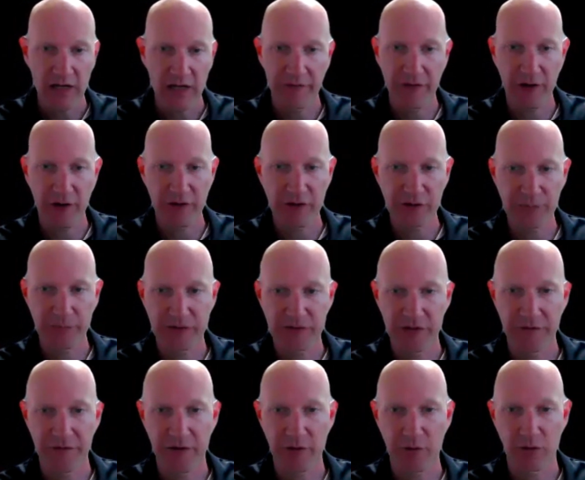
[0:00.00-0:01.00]
a very
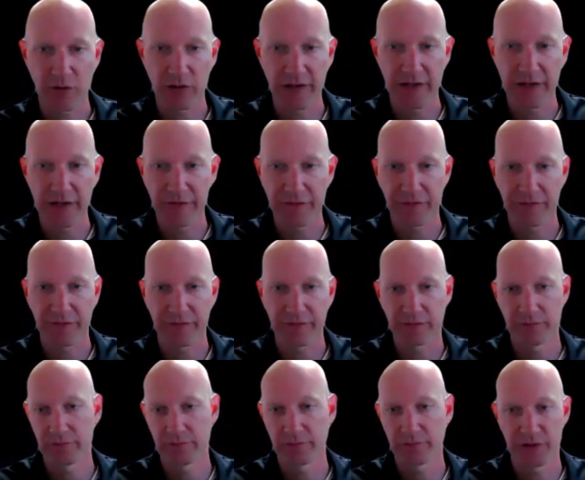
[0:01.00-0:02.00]
specific relief,
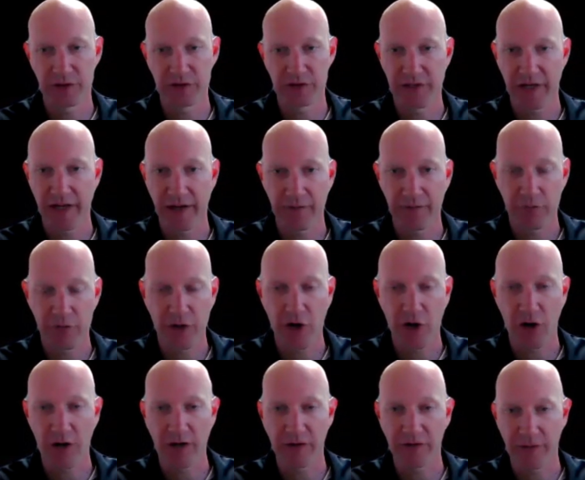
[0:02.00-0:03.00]
let's say
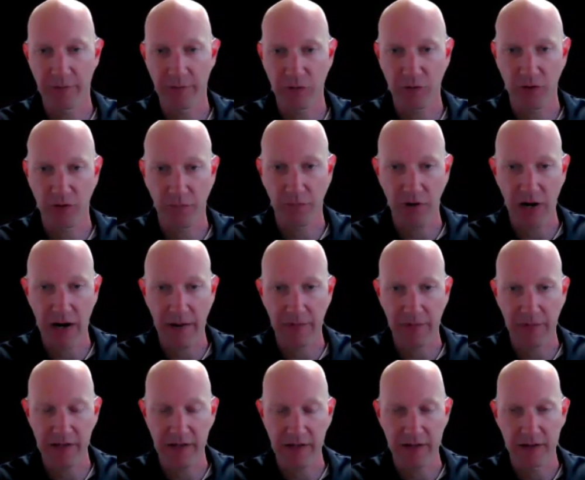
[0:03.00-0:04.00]
regarding some sort of
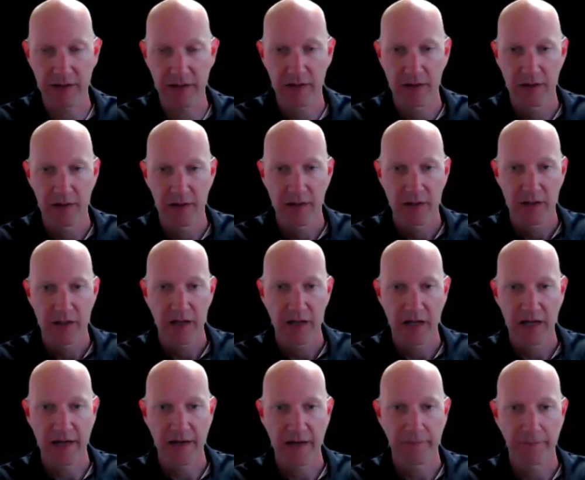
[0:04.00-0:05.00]
property.
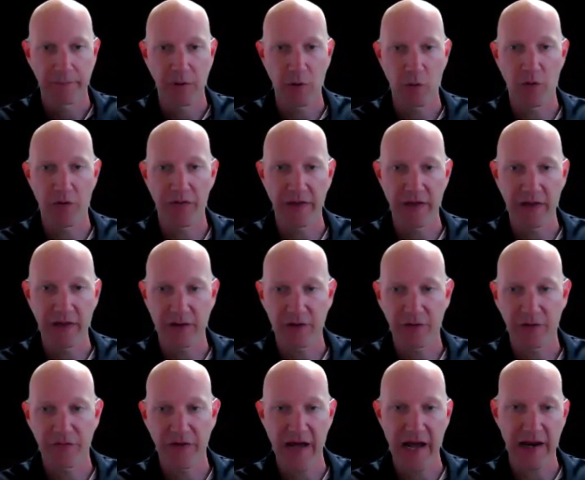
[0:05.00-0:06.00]
But within their
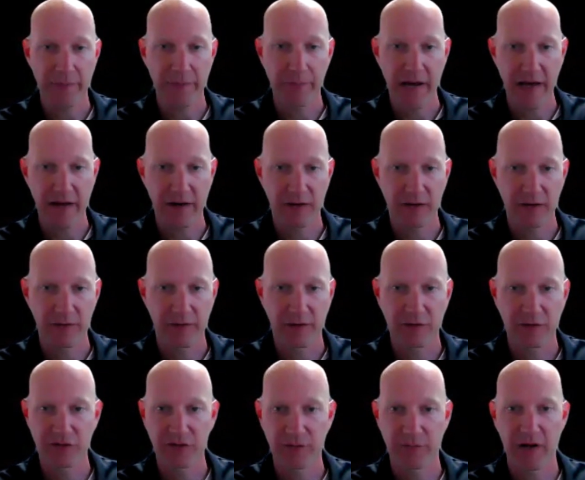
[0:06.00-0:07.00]
fact pattern,
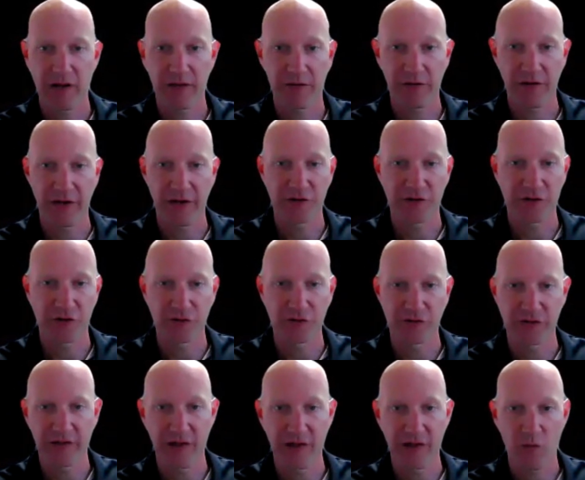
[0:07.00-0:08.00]
there's some other issues
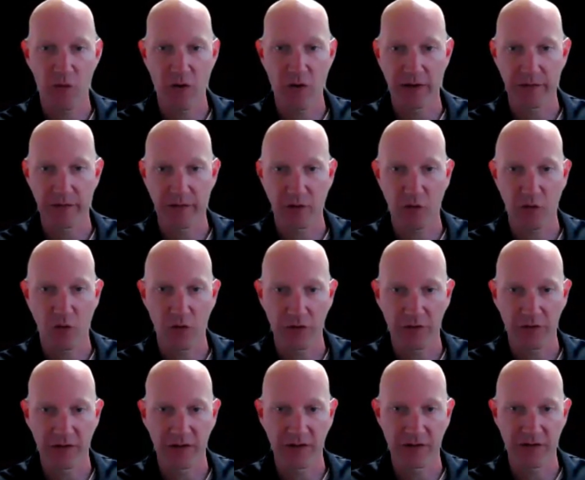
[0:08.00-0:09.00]
that they want the
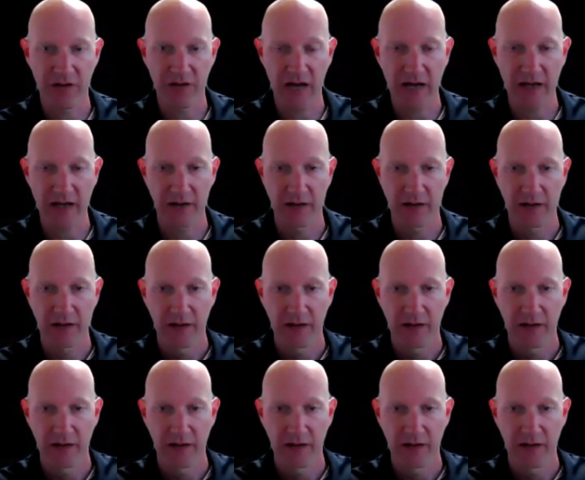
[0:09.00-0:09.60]
court to decide.